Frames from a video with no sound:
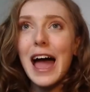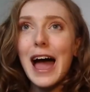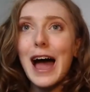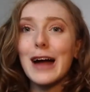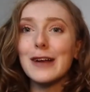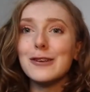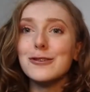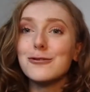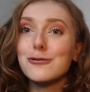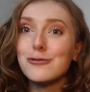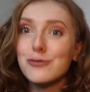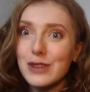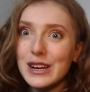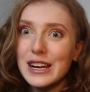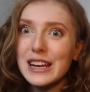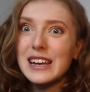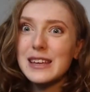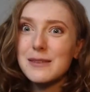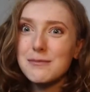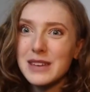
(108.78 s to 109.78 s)
and you're
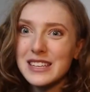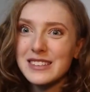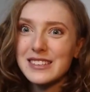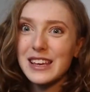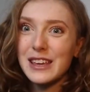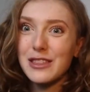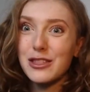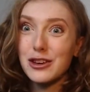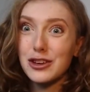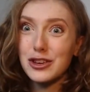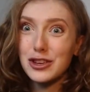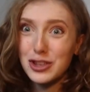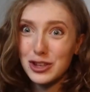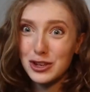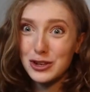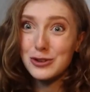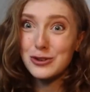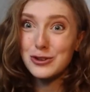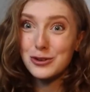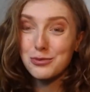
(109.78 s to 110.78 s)
really missing the
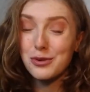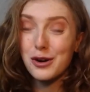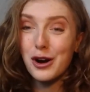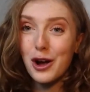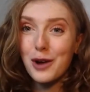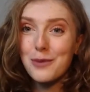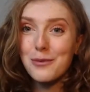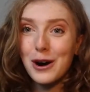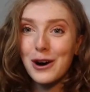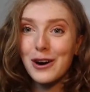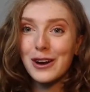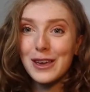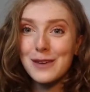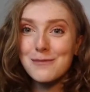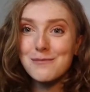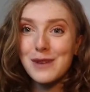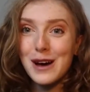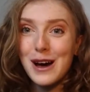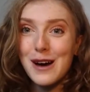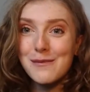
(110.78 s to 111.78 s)
huge Primark
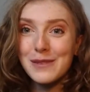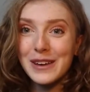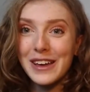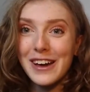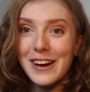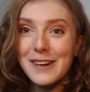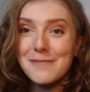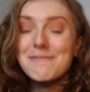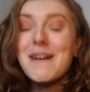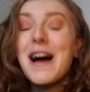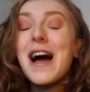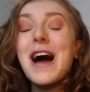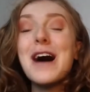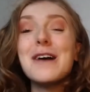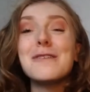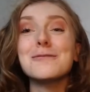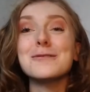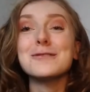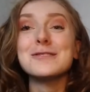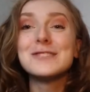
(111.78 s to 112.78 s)
in Birmingham,
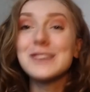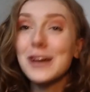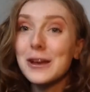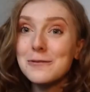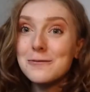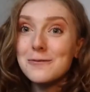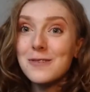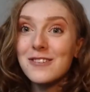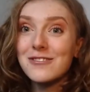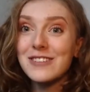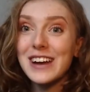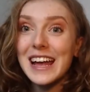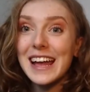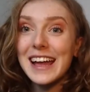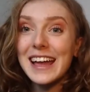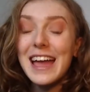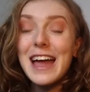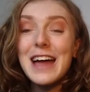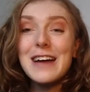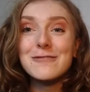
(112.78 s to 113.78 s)
well, don't
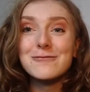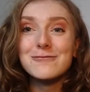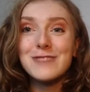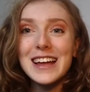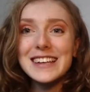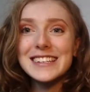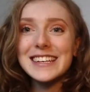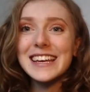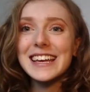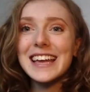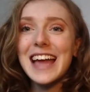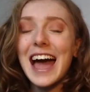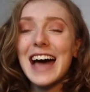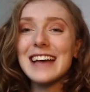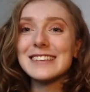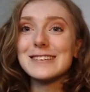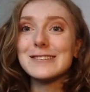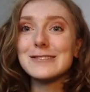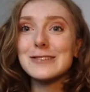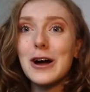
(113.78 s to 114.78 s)
worry, Reading
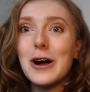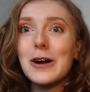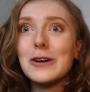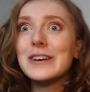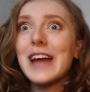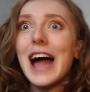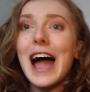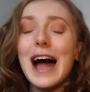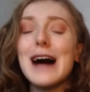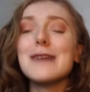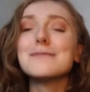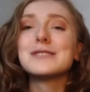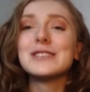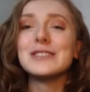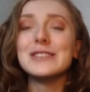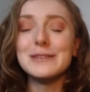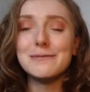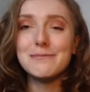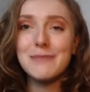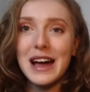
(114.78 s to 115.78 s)
has its own
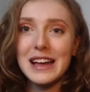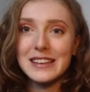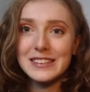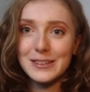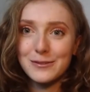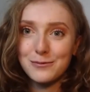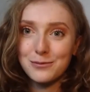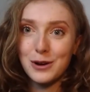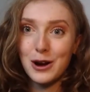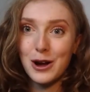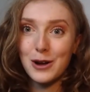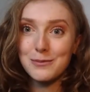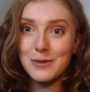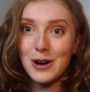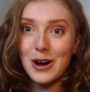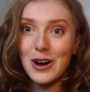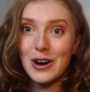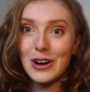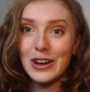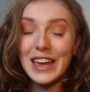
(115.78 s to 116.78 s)
absolutely massive
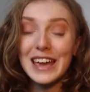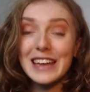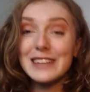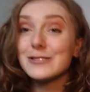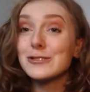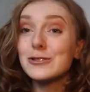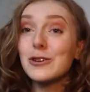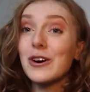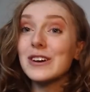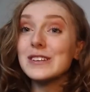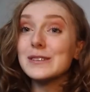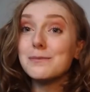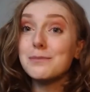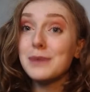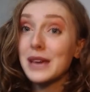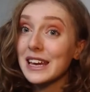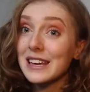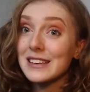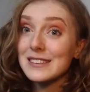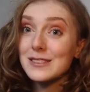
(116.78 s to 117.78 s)
Primark. It's not as
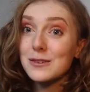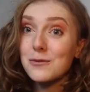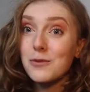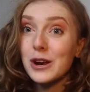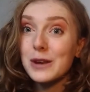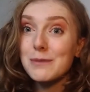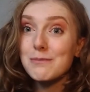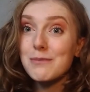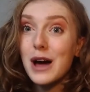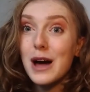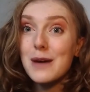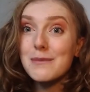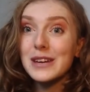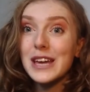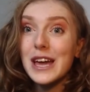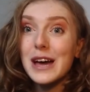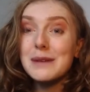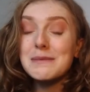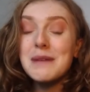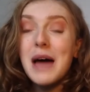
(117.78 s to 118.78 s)
big as the one in
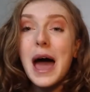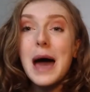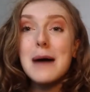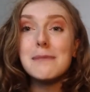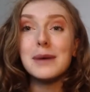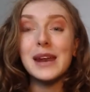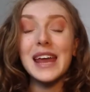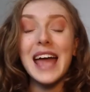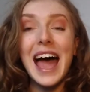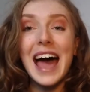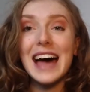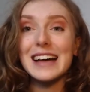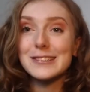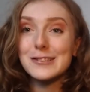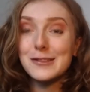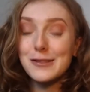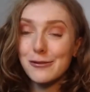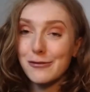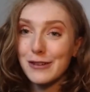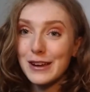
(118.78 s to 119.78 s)
Birmingham, but it
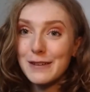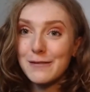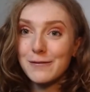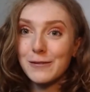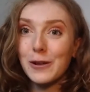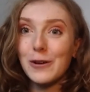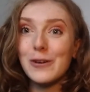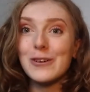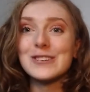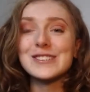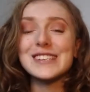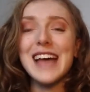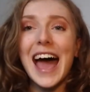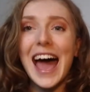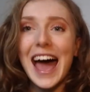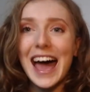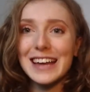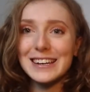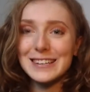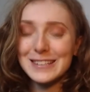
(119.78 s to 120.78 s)
has three floors
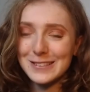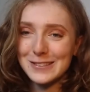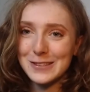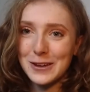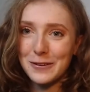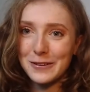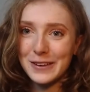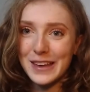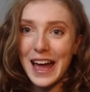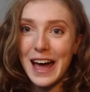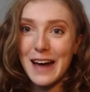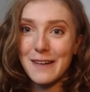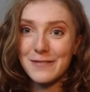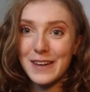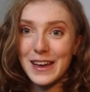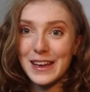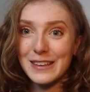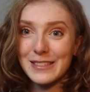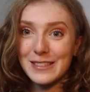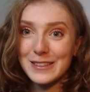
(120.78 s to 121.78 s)
and its own
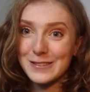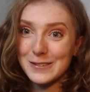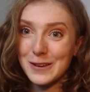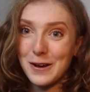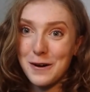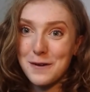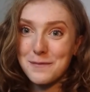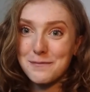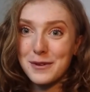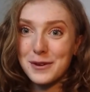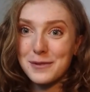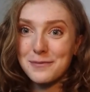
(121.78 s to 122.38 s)
cafe at the top.